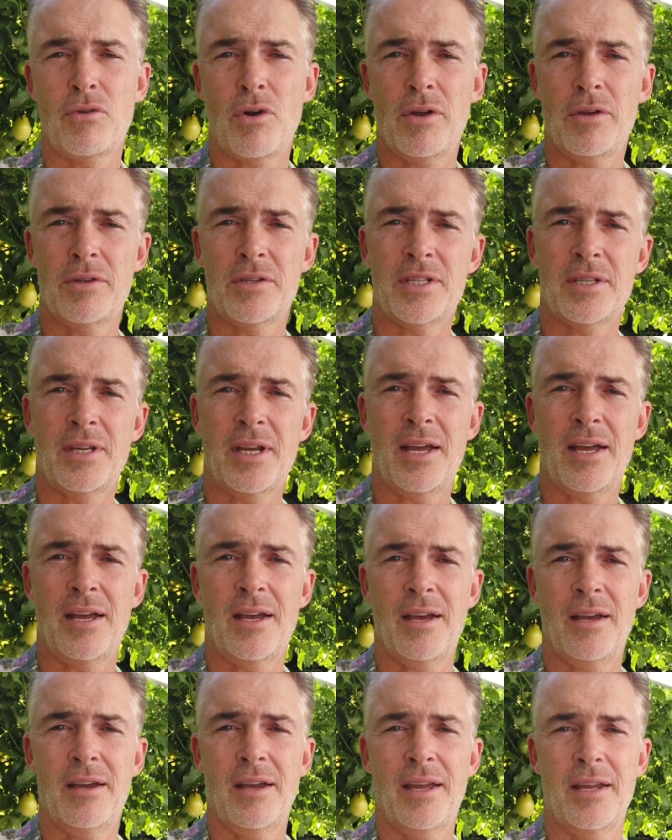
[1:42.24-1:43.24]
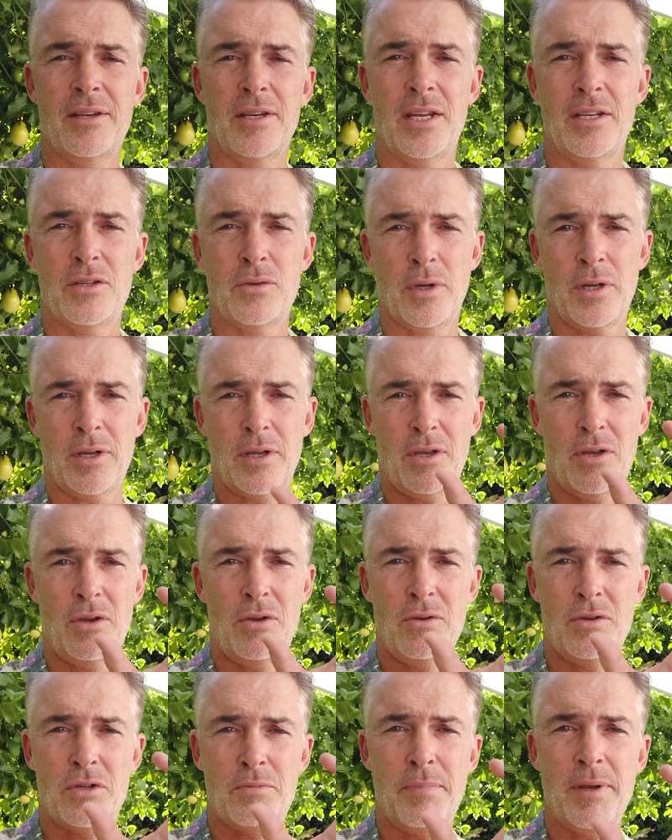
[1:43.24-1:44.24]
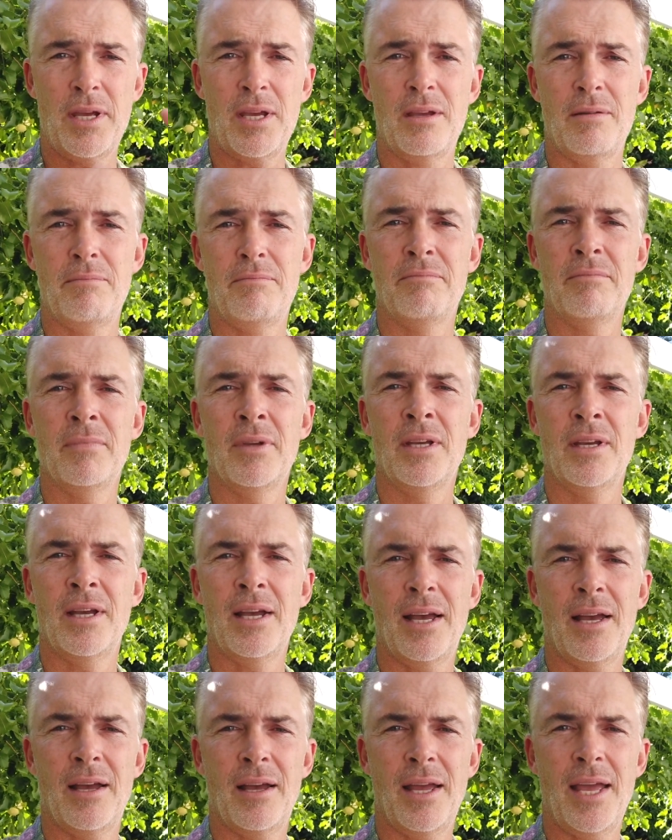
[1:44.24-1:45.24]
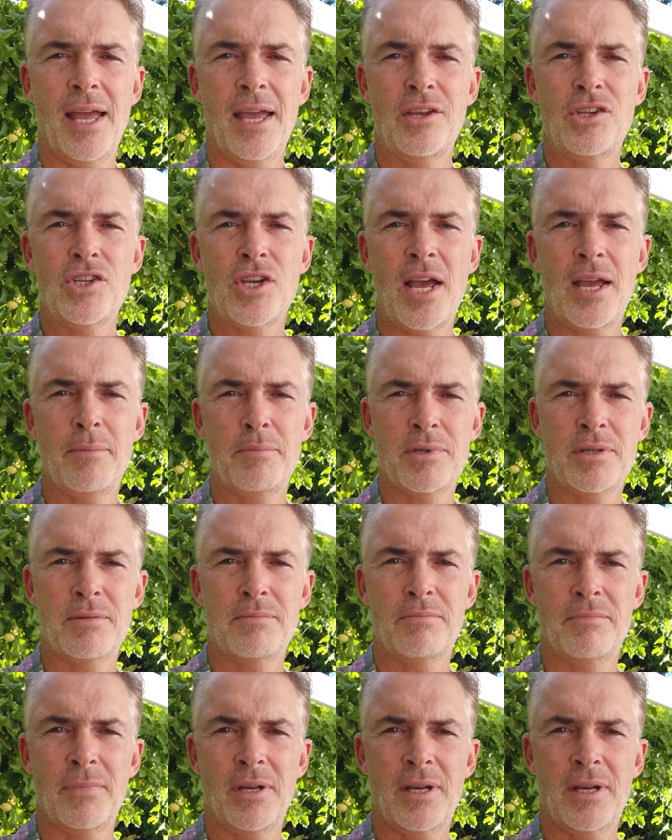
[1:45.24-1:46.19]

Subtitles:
grows into a huge, big egg-shaped